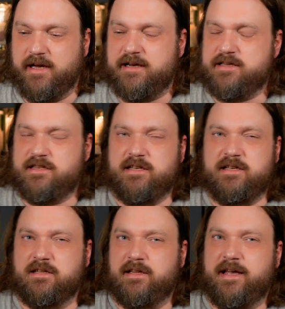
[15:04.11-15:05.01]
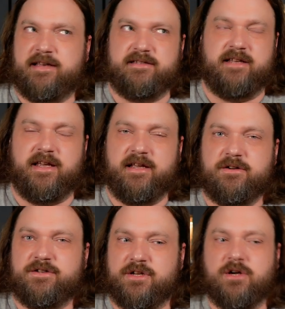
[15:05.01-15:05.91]
honestly, in the last day
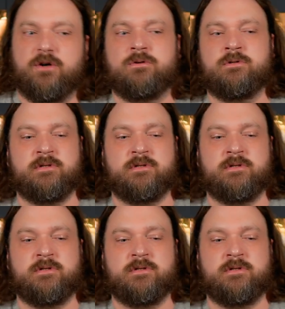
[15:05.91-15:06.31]
or so,